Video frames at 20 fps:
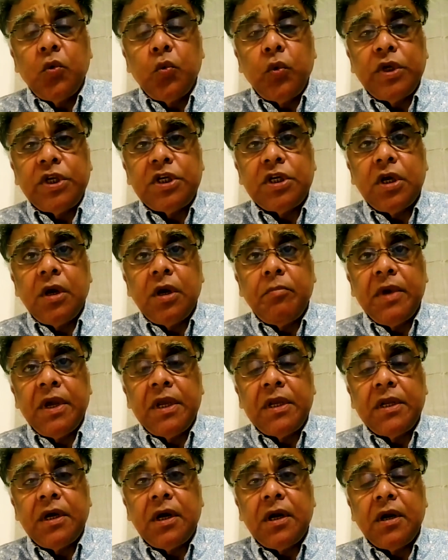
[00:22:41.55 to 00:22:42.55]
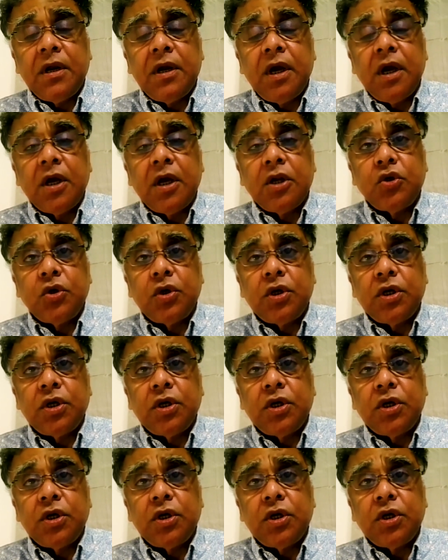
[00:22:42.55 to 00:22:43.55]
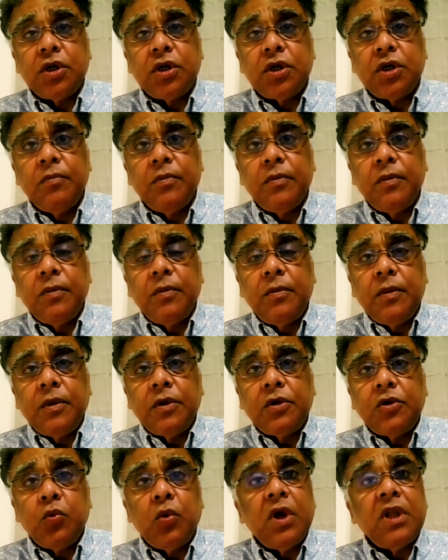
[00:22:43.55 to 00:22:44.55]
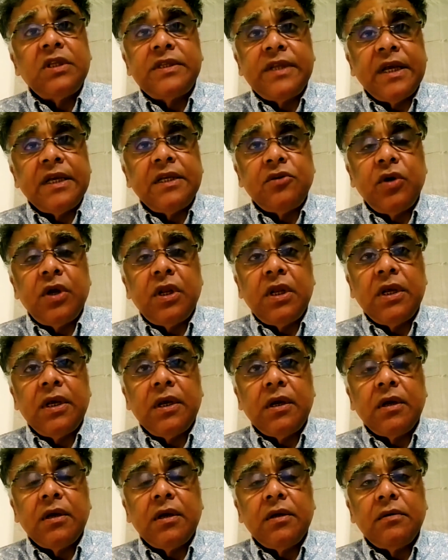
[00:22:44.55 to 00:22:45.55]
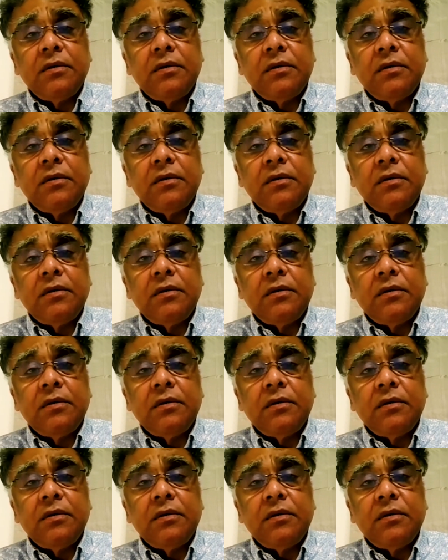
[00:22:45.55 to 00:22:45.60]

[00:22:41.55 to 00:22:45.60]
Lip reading: which made her took her to the to world stage, really.